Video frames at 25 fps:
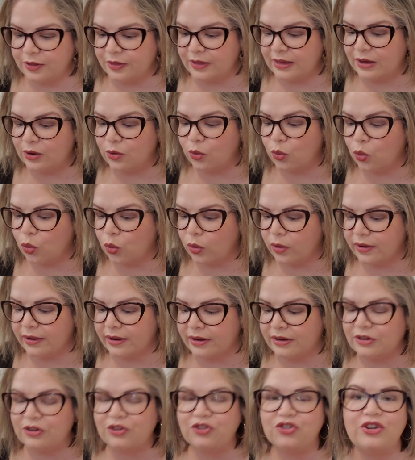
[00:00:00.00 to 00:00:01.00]
the
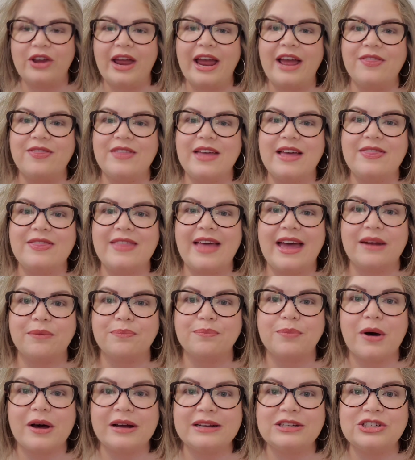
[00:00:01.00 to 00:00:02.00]
orange, and then that
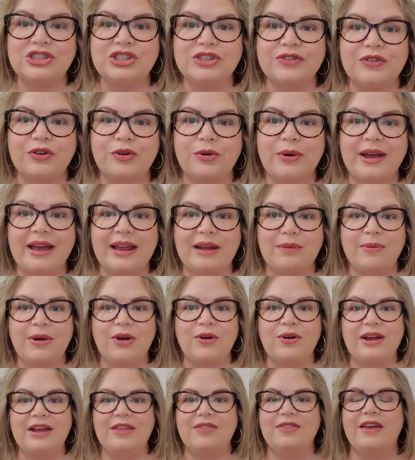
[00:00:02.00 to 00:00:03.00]
punch of
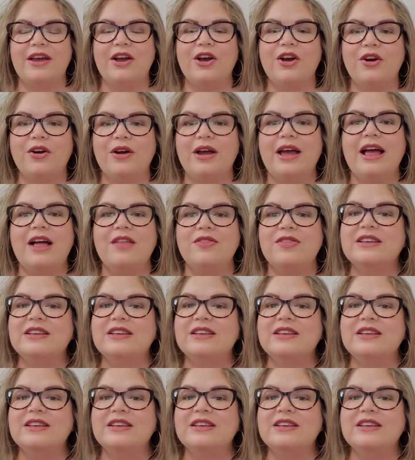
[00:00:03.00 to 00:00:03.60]
cranberry in there.